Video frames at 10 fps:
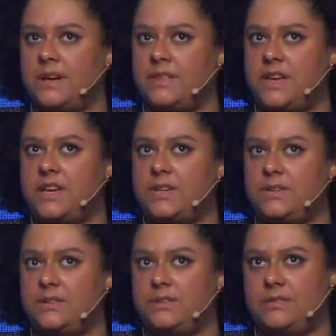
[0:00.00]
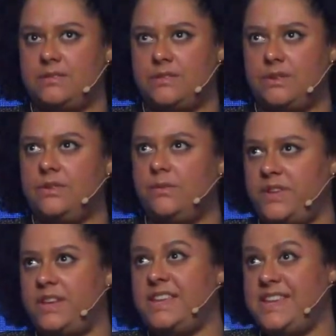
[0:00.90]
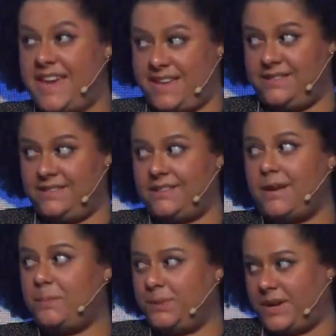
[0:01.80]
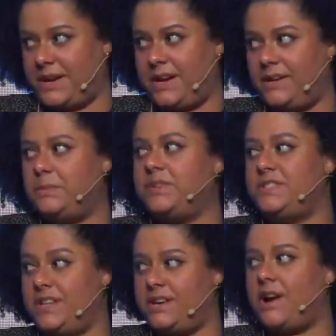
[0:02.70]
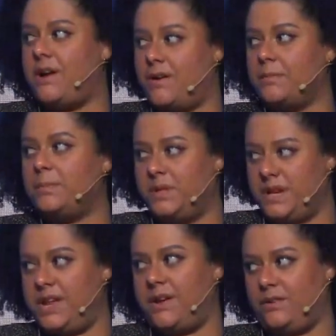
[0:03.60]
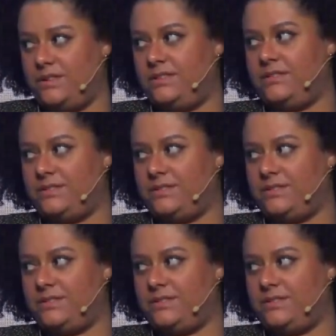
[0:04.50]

think none of them yet applied, but they are planning on.